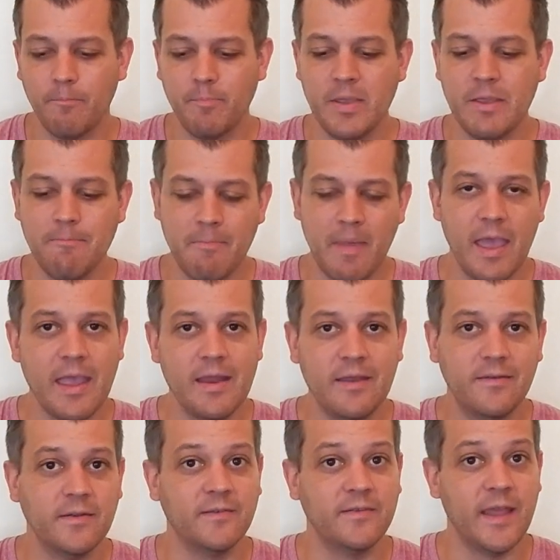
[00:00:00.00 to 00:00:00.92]
be
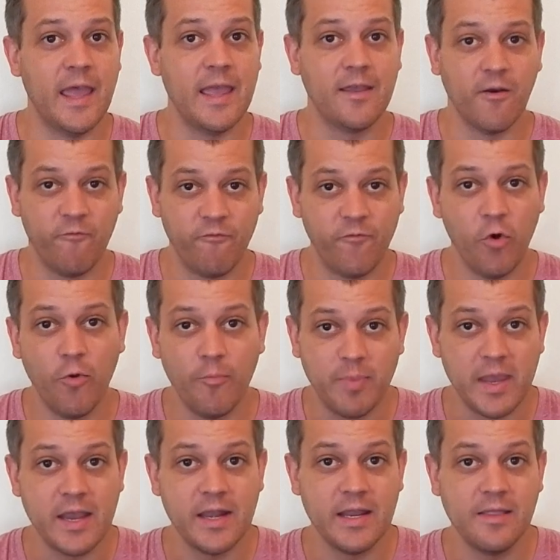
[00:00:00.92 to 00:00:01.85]
made to take a full
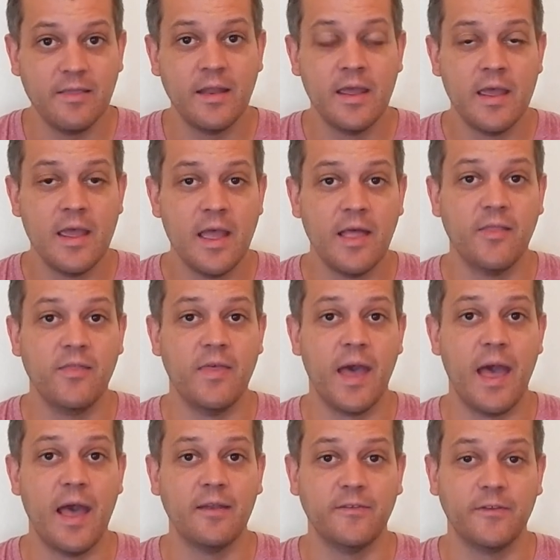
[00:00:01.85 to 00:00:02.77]
beating
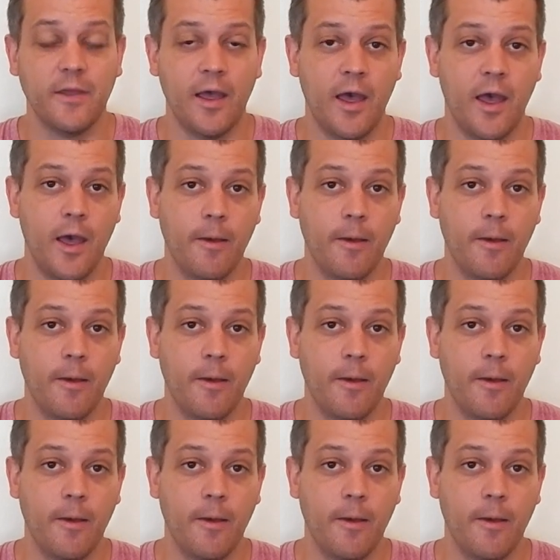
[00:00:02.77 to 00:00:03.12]
that